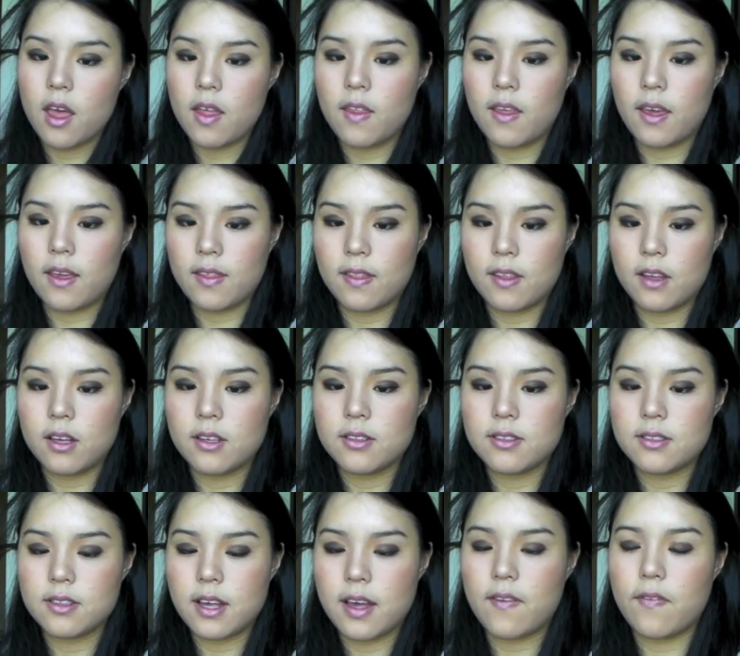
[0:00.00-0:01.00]
like
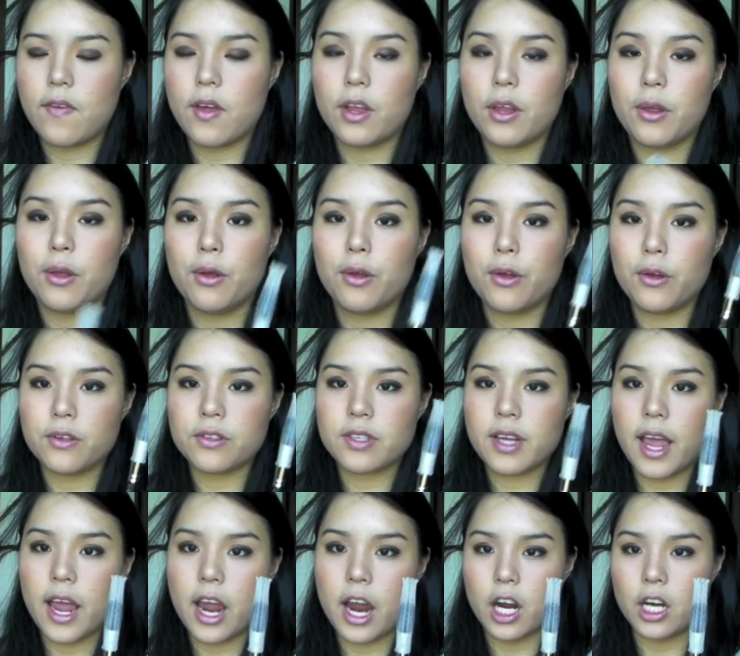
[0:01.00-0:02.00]
this, and then you use a
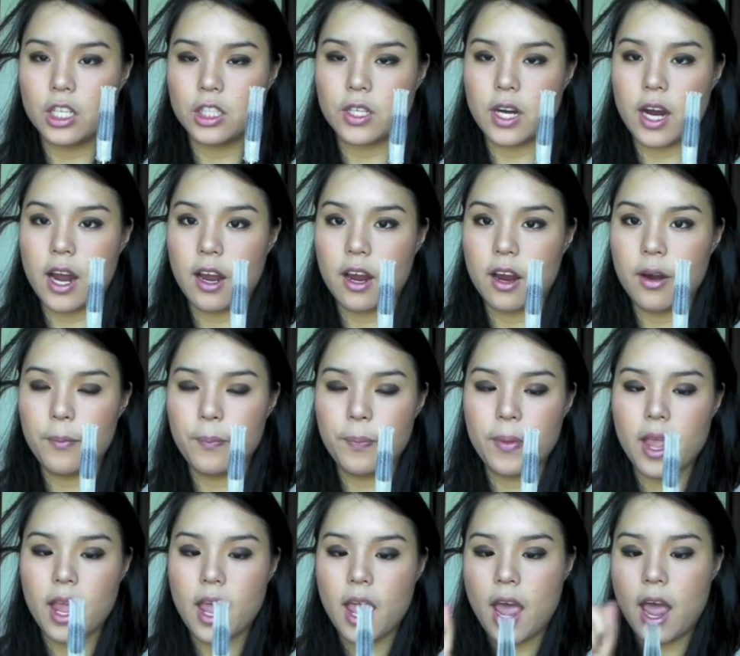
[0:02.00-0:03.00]
hair dryer
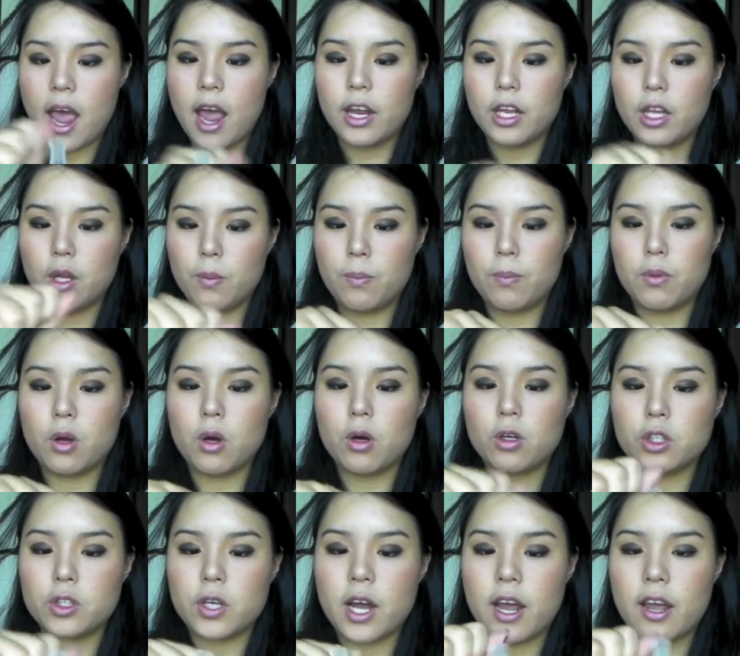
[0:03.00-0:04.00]
and you blow
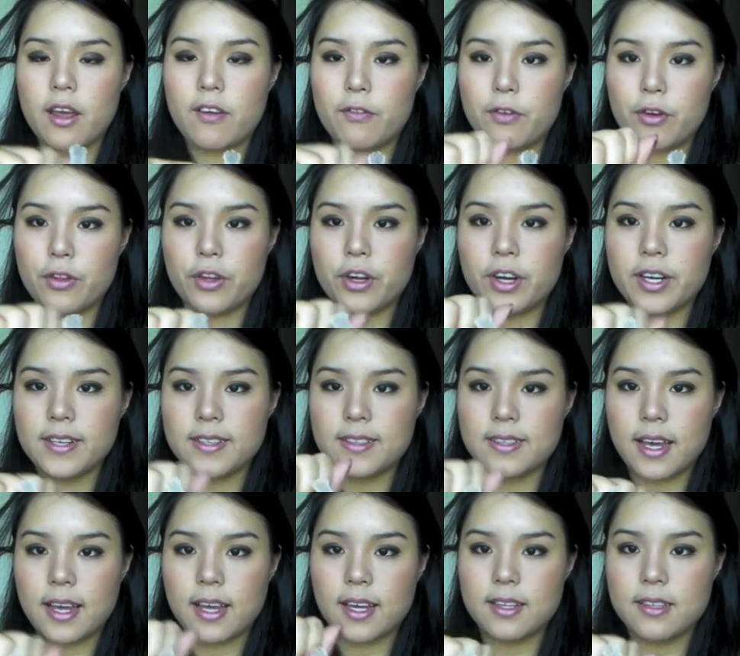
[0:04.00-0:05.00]
dry it for 30
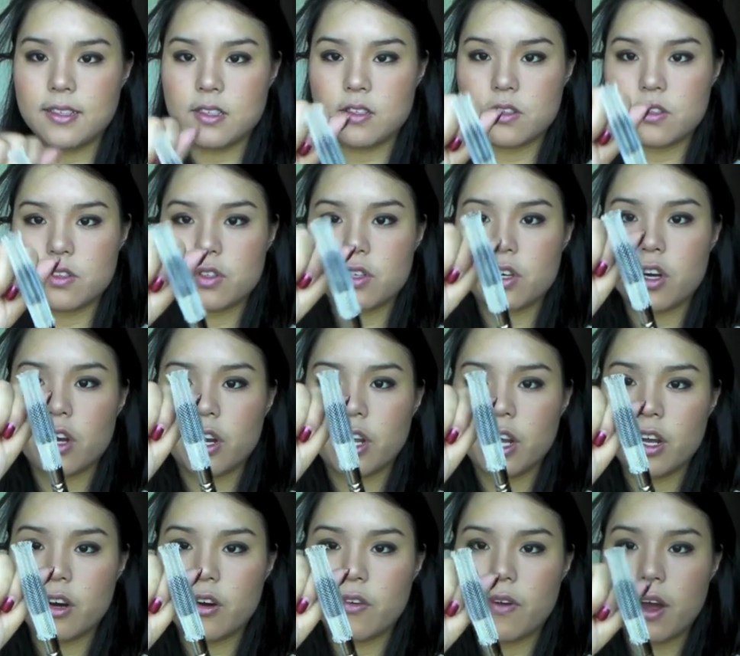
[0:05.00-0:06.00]
seconds, just turning
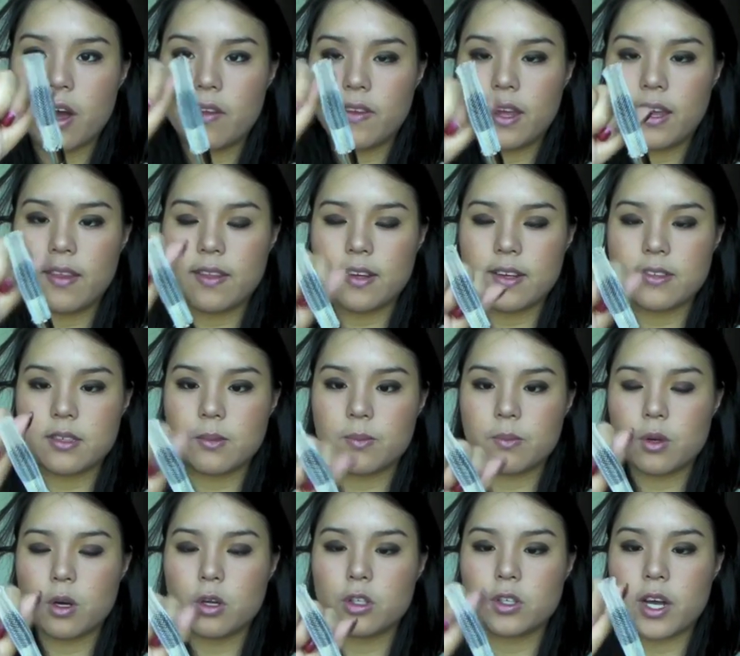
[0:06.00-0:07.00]
it around like this and
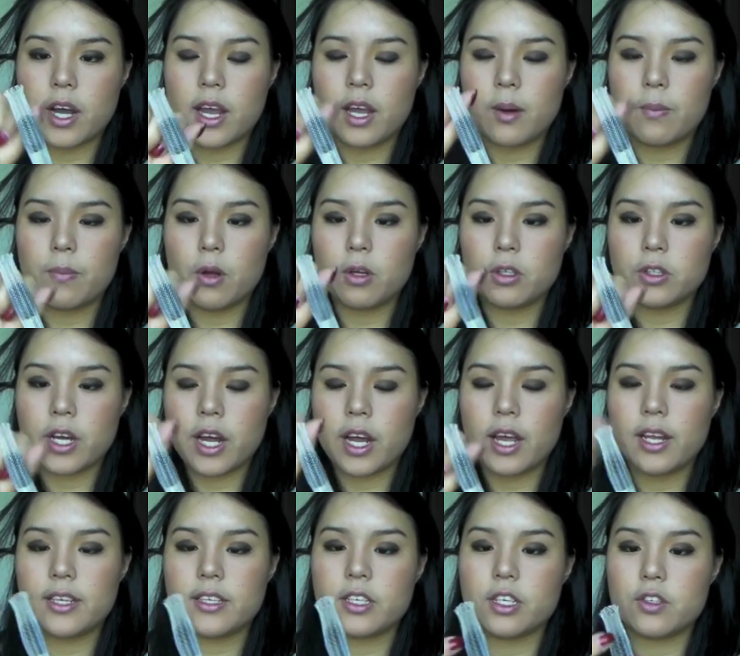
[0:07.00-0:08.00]
blow drying it
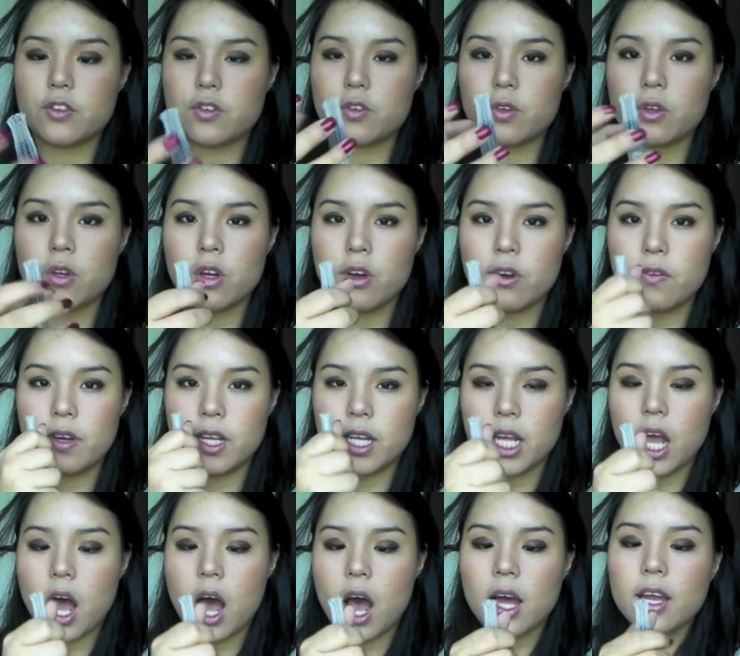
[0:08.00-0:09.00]
until it's really
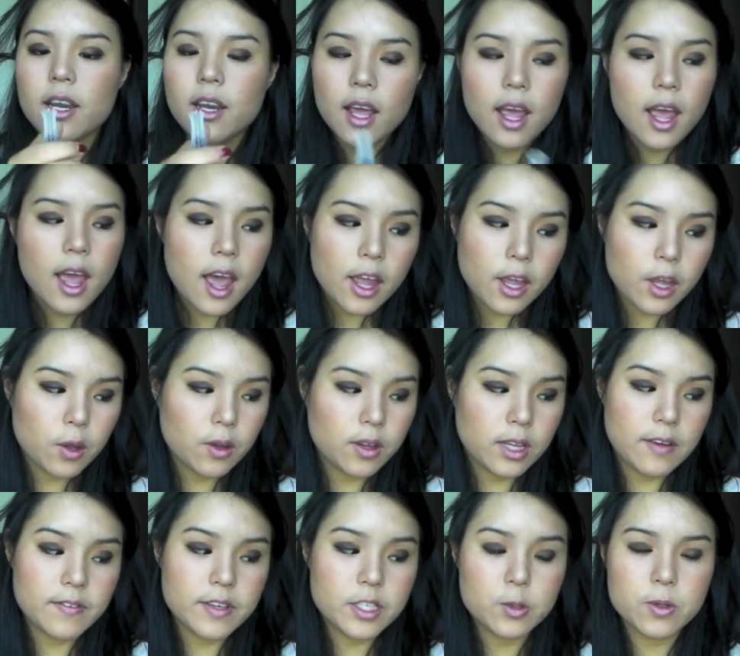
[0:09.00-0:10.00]
hot. You
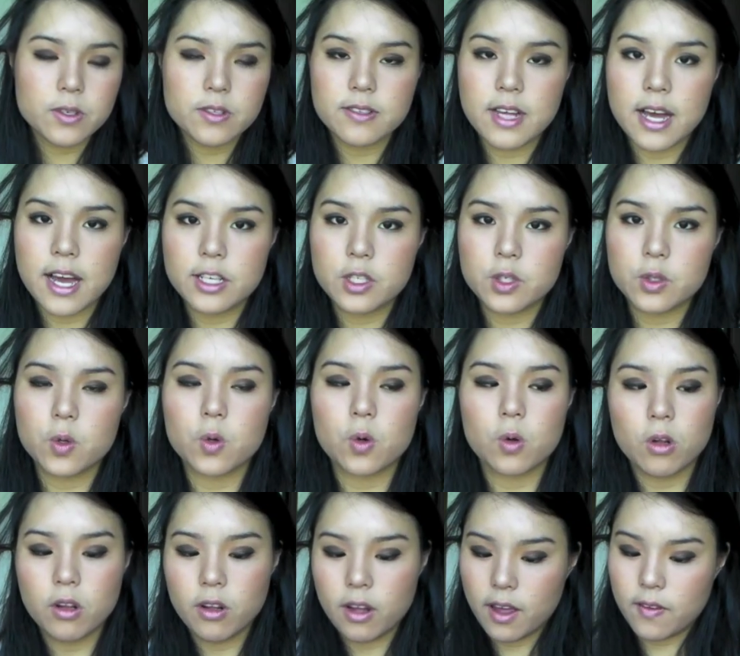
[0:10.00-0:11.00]
leave it to a side to
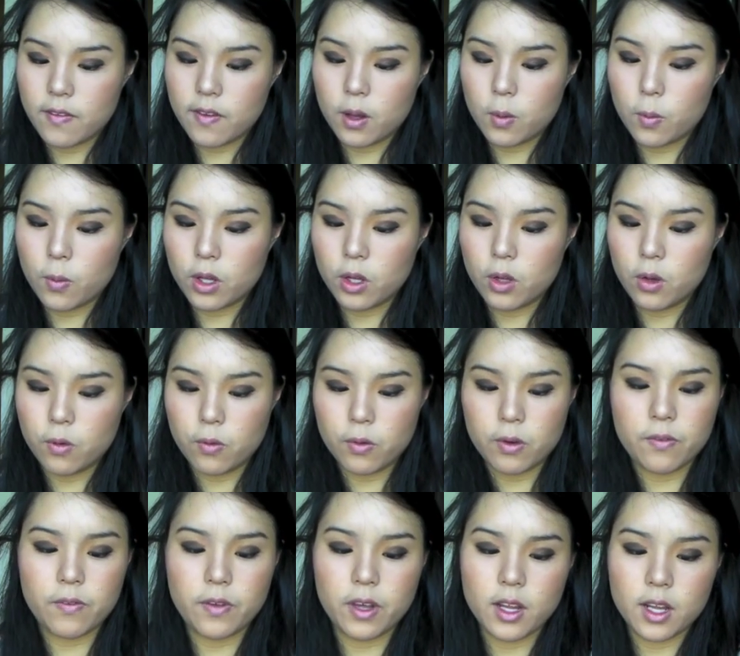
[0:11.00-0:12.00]
cool, and then when you
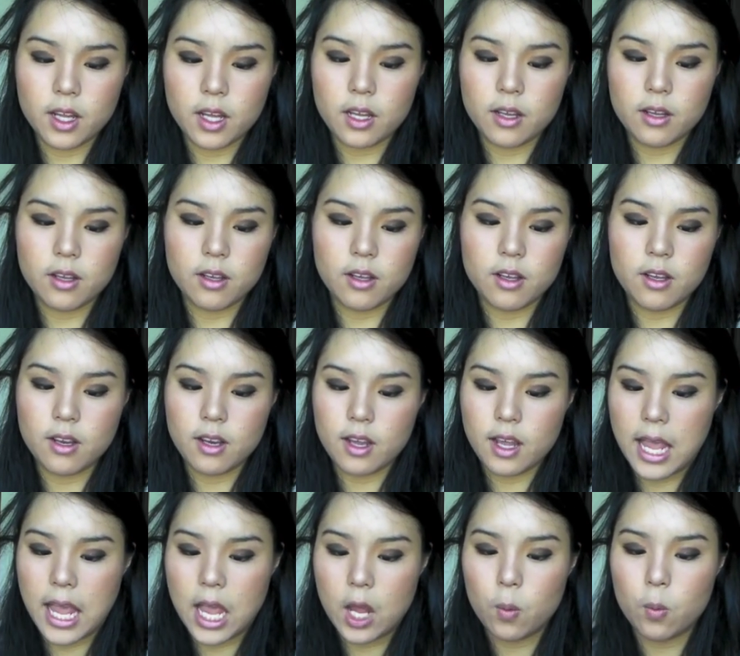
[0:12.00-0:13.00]
reveal it,
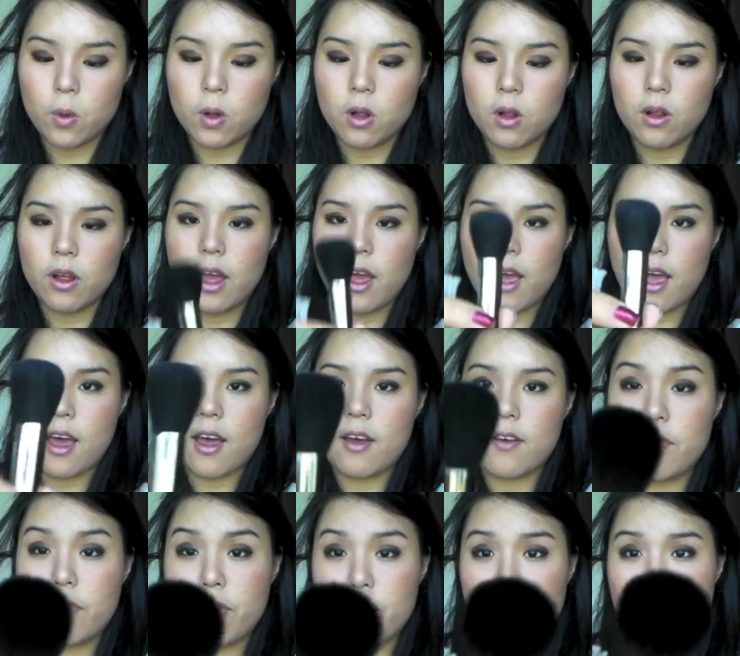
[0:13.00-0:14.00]
it will
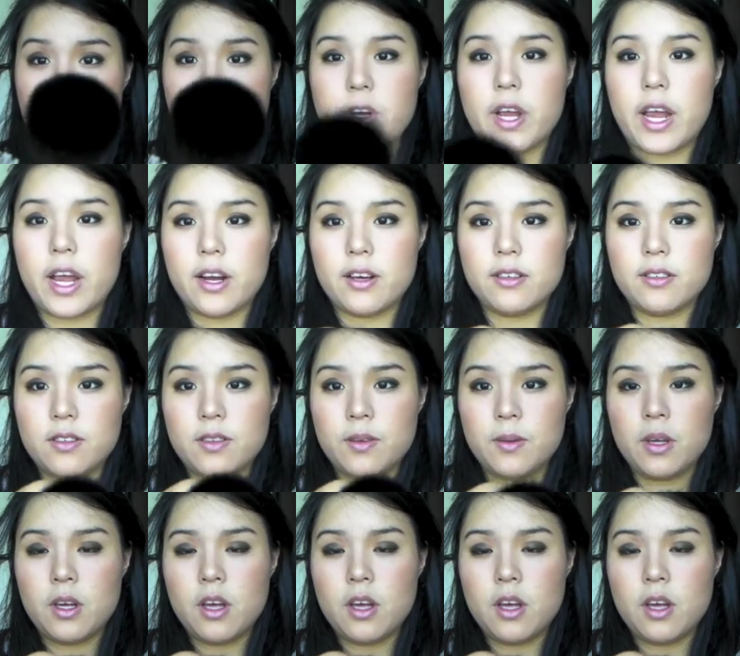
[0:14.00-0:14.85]
have no stray hairs.